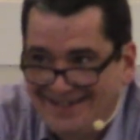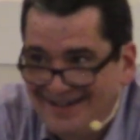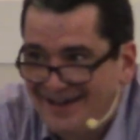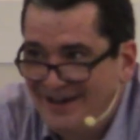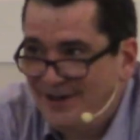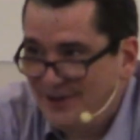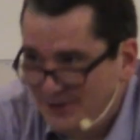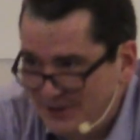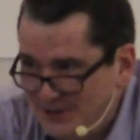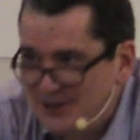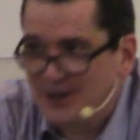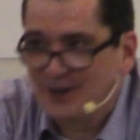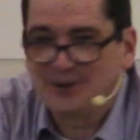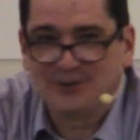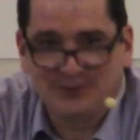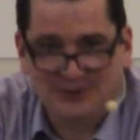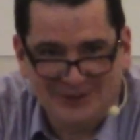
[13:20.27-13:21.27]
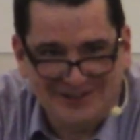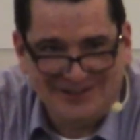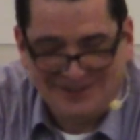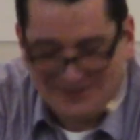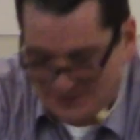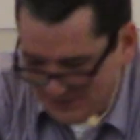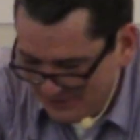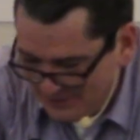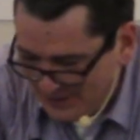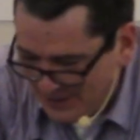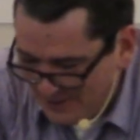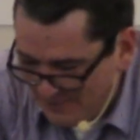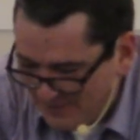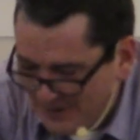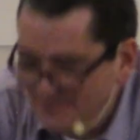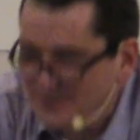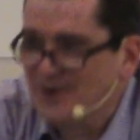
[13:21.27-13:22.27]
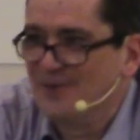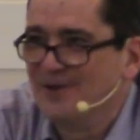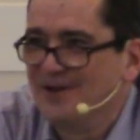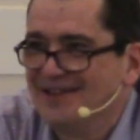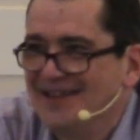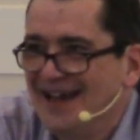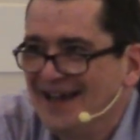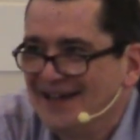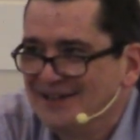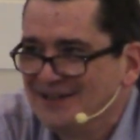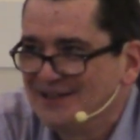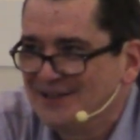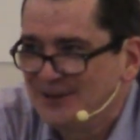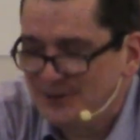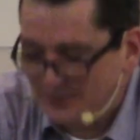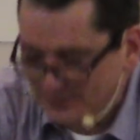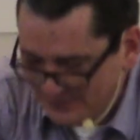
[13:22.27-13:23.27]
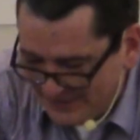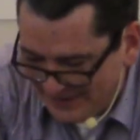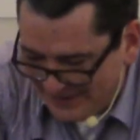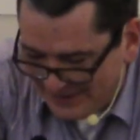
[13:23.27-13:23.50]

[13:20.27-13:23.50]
I hear your chuckles. You, you get where I'm going with that, just a little